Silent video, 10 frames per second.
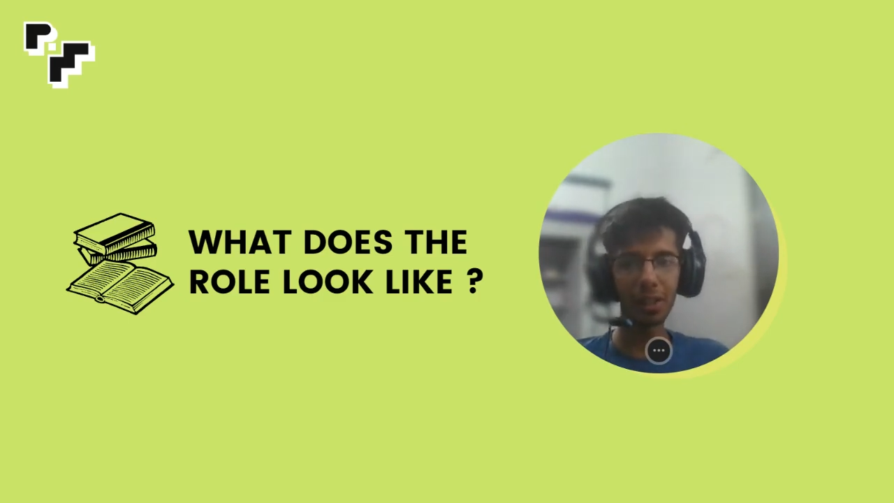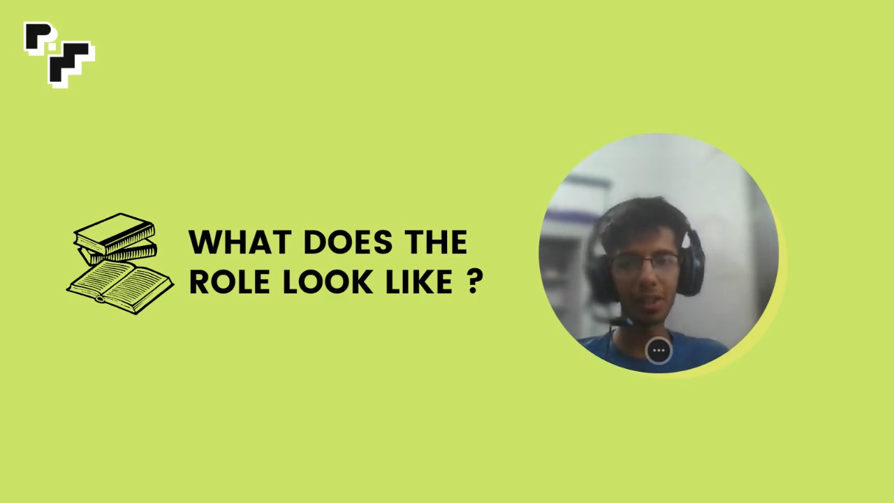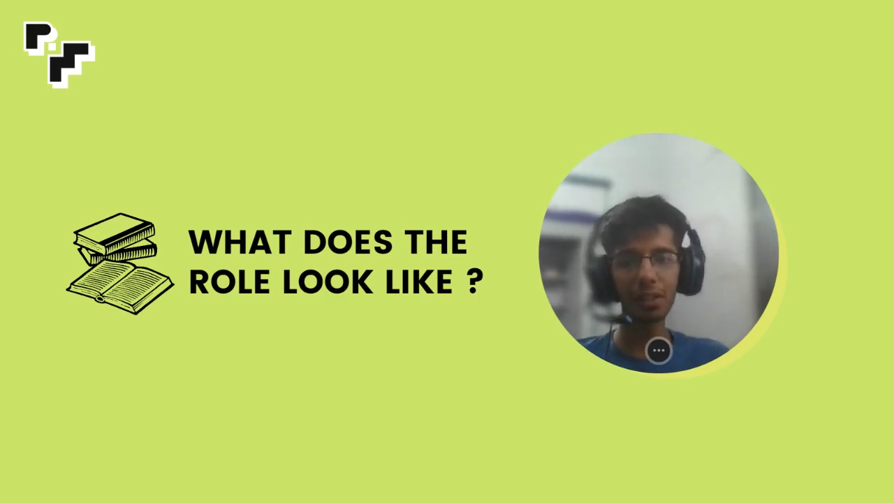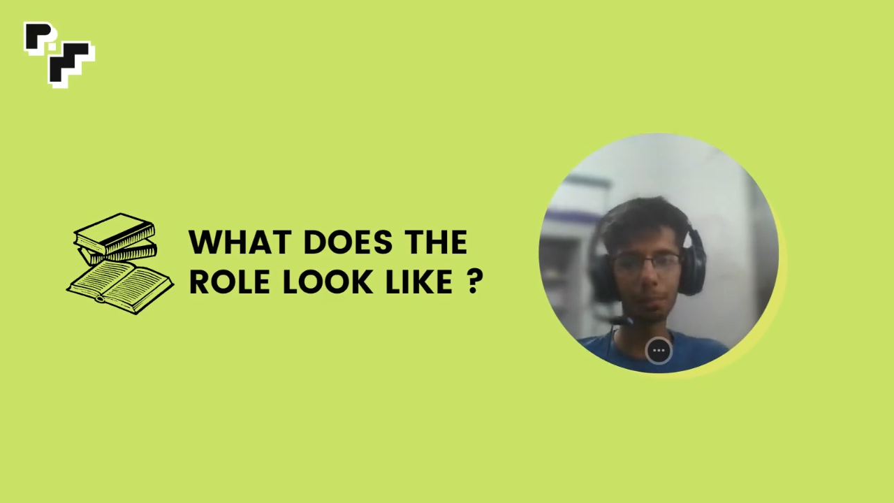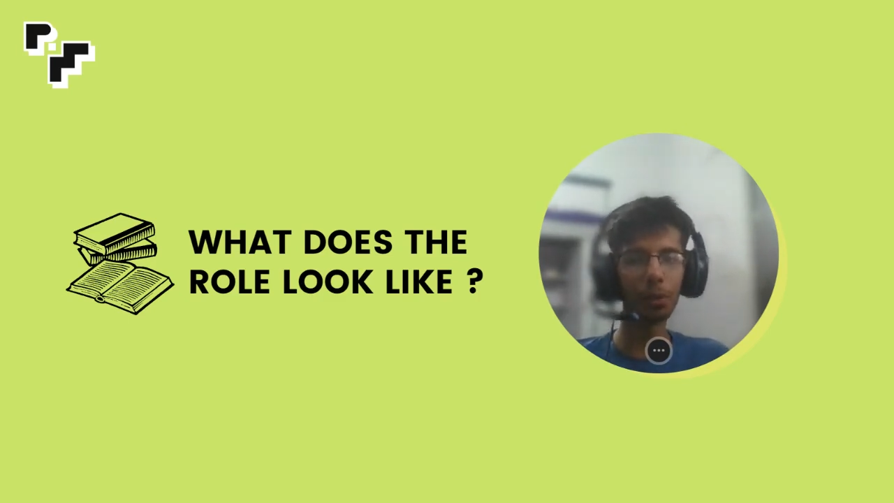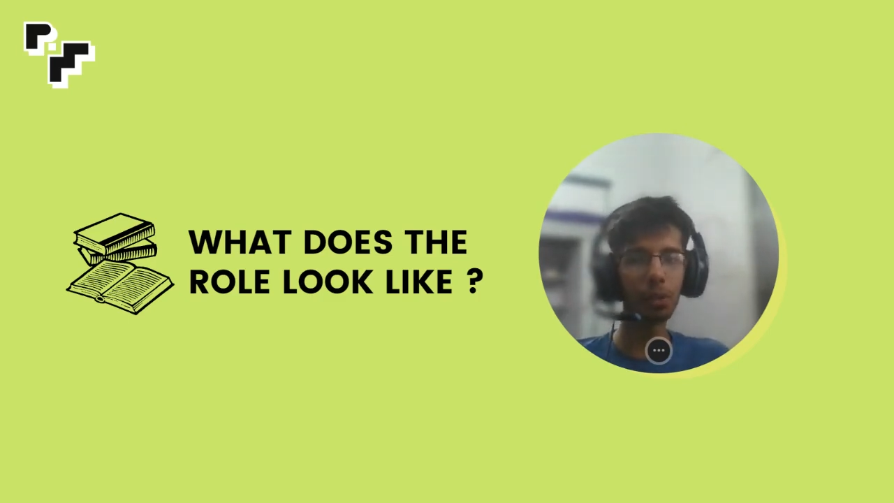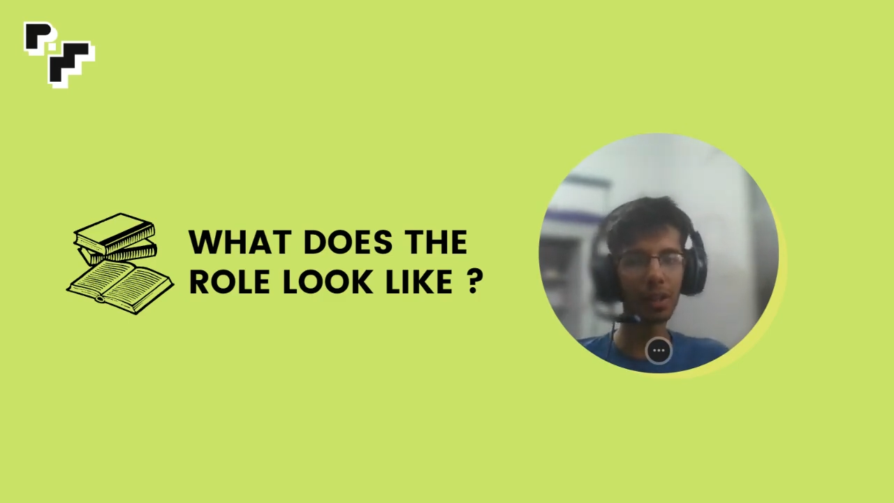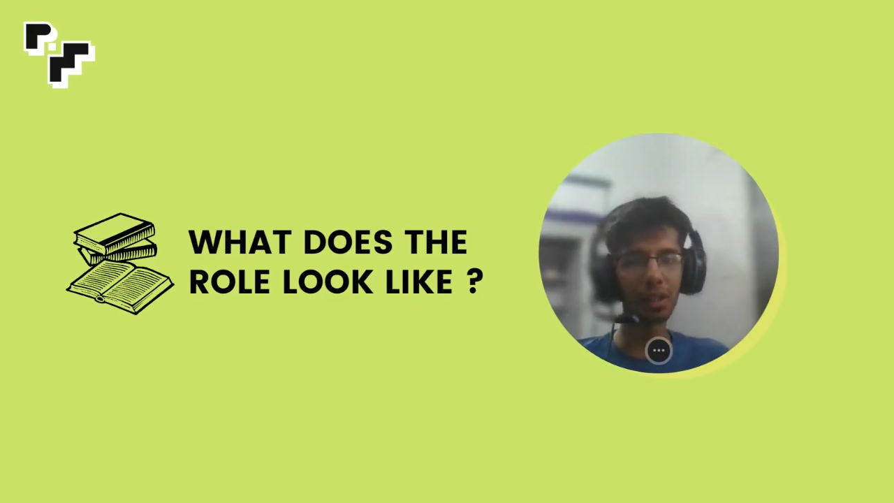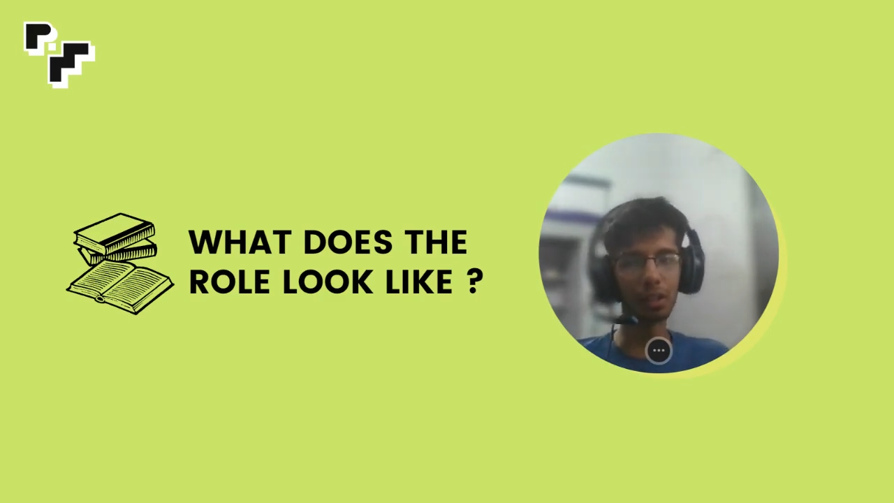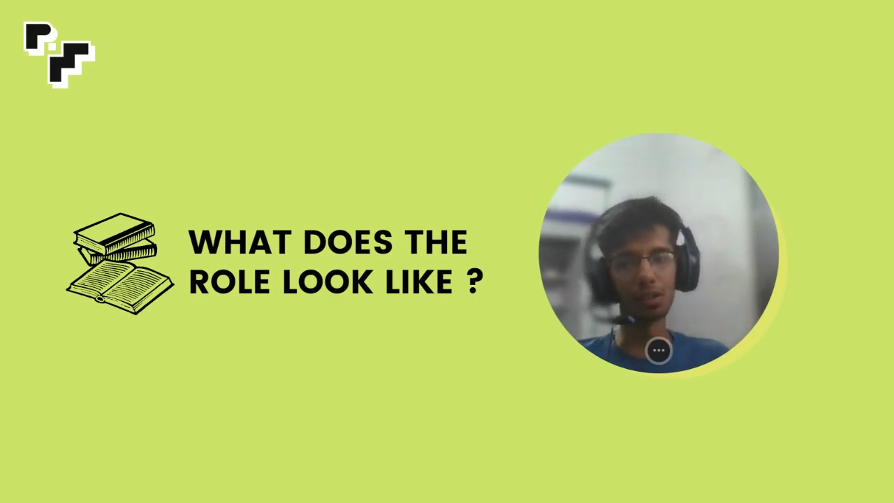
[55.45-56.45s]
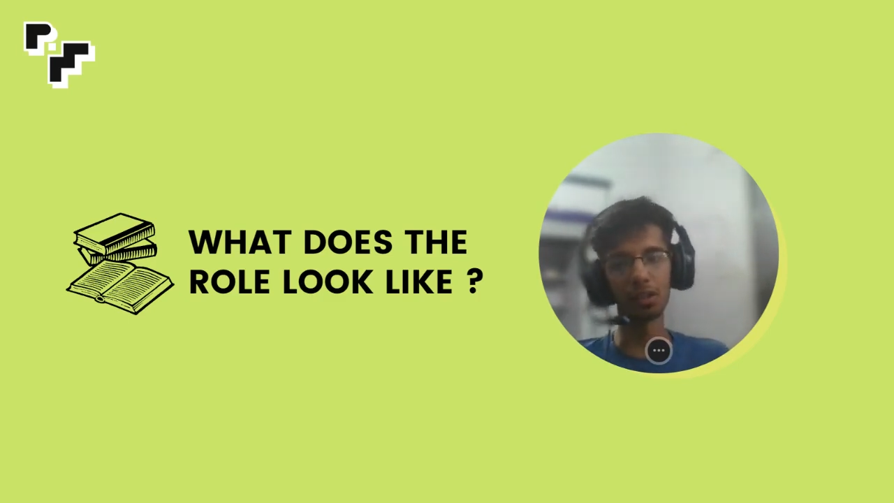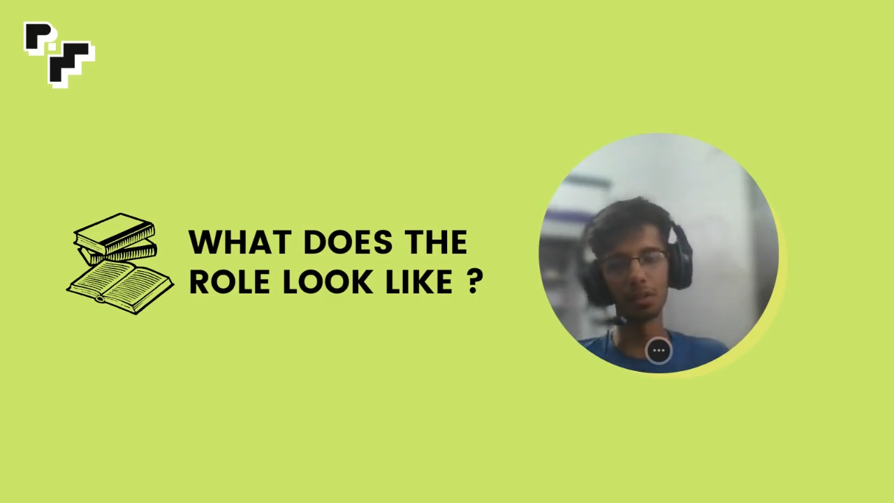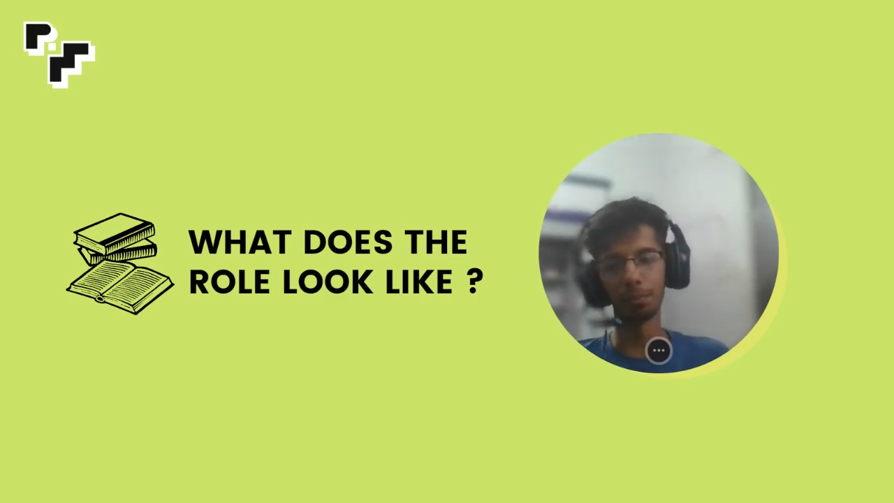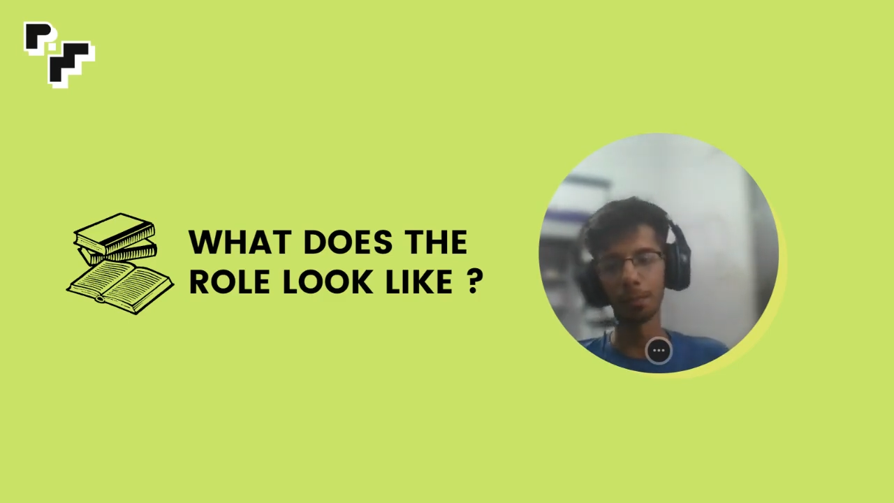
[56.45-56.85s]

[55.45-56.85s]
get a remote internship.